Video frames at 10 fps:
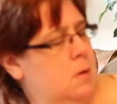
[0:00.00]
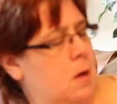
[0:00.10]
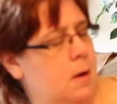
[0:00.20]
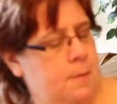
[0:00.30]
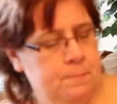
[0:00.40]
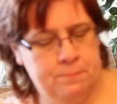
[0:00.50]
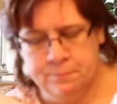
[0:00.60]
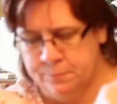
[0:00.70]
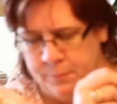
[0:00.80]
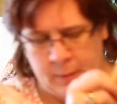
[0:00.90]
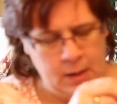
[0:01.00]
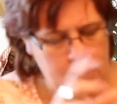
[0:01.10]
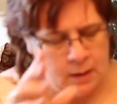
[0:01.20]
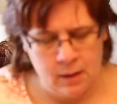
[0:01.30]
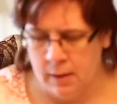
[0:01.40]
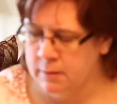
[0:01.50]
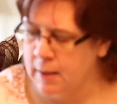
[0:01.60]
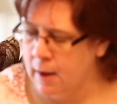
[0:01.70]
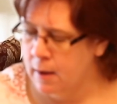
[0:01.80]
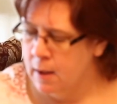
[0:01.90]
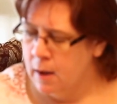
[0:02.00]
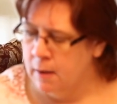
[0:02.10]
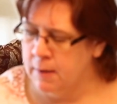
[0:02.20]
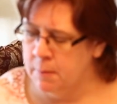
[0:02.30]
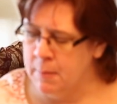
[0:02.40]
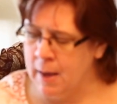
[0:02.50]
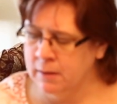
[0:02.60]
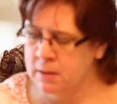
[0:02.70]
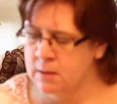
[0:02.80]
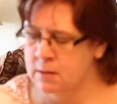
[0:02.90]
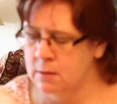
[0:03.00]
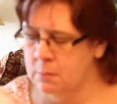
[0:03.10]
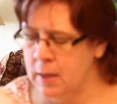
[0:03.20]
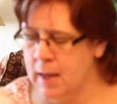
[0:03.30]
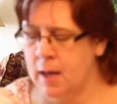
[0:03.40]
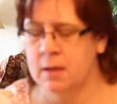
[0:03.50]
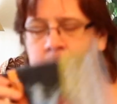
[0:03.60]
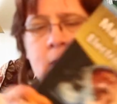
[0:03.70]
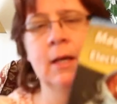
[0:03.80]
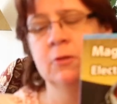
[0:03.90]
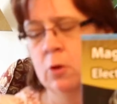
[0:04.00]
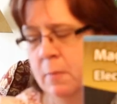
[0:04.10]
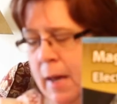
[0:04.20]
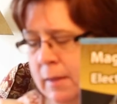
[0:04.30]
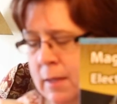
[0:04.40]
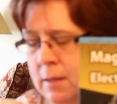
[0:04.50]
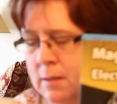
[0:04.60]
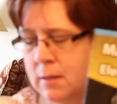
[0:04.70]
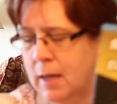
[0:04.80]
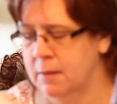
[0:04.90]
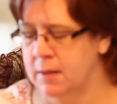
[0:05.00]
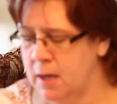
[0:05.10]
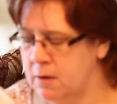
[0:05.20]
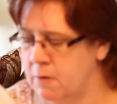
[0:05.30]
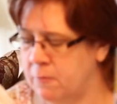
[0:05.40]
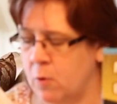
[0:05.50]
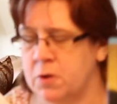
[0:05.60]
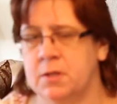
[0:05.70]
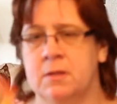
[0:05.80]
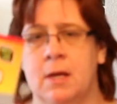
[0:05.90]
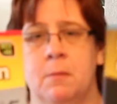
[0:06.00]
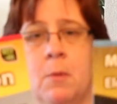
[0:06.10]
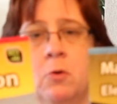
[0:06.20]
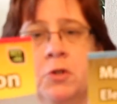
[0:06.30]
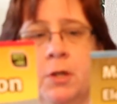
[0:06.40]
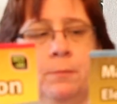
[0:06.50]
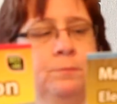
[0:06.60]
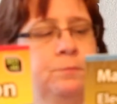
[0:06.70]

I kind of like that. And then Magnetism and Electromagnets, and then Forces and Motion.